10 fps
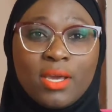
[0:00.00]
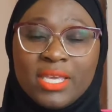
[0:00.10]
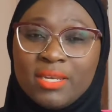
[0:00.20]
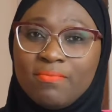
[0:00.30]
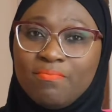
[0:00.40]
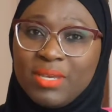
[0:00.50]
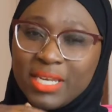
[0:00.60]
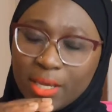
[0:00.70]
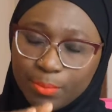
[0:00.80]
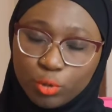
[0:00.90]

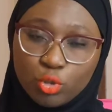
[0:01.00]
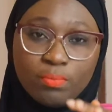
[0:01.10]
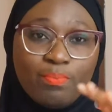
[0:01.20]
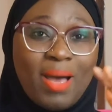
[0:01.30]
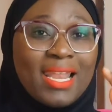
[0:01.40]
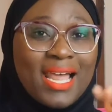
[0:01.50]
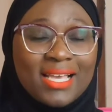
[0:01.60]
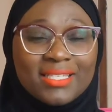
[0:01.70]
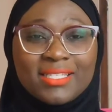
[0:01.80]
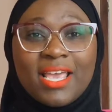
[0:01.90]
flowing when you have a
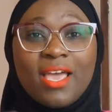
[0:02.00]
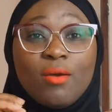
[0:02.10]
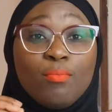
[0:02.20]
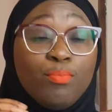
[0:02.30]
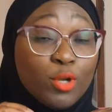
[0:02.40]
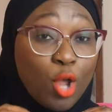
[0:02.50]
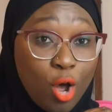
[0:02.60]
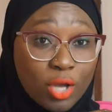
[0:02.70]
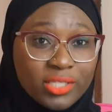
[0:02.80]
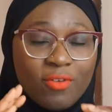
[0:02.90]
cut and you
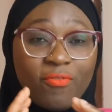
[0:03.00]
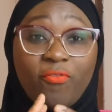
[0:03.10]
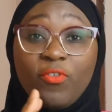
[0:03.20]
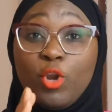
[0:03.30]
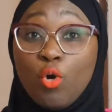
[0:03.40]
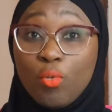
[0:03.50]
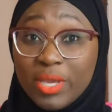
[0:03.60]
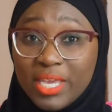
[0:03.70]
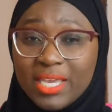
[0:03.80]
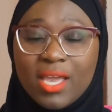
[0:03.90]
and you need that
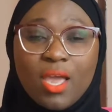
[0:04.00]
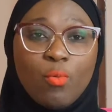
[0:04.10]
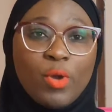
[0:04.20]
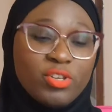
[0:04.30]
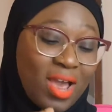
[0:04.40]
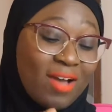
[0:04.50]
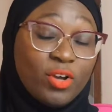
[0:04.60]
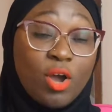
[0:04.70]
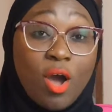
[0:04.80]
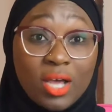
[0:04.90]
place to clot
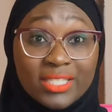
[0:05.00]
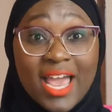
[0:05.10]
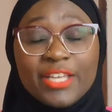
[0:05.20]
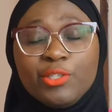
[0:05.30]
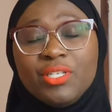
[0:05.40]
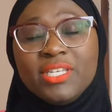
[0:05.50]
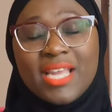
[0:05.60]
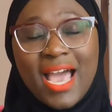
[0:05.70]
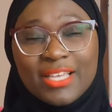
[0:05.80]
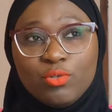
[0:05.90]
to stop bleeding
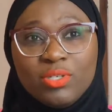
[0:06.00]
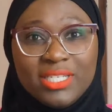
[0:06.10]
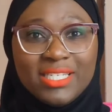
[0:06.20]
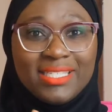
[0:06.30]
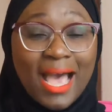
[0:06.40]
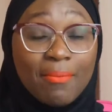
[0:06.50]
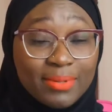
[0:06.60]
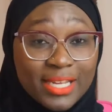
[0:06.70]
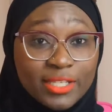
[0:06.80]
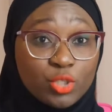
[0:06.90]
clotting factors
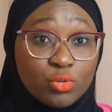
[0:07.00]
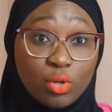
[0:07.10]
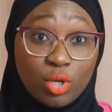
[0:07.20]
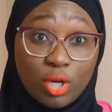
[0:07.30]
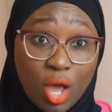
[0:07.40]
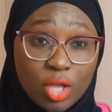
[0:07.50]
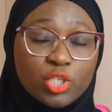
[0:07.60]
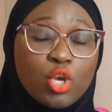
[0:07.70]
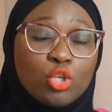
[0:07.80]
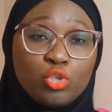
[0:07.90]
come in
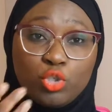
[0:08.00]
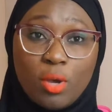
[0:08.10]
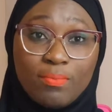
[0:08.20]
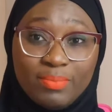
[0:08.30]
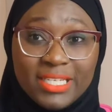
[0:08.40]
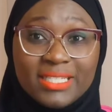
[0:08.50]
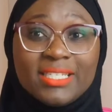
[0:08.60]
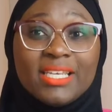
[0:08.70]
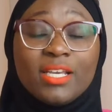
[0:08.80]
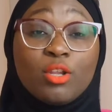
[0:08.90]
very handy and the
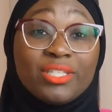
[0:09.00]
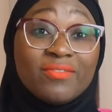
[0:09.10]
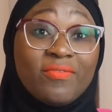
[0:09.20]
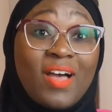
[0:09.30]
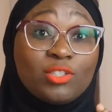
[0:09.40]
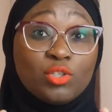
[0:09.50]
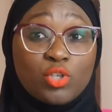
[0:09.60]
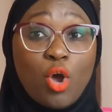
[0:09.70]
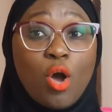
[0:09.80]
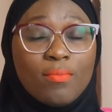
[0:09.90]
liver
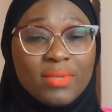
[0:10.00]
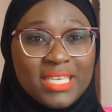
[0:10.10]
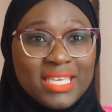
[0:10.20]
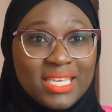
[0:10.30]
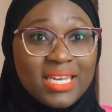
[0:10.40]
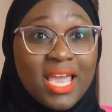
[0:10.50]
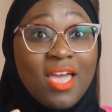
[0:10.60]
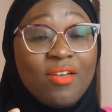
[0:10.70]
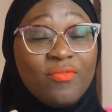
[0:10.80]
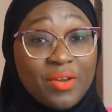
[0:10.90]
produces a good number
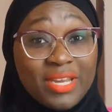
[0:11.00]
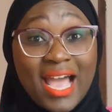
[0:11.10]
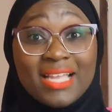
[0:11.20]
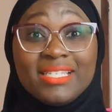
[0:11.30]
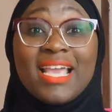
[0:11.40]
of them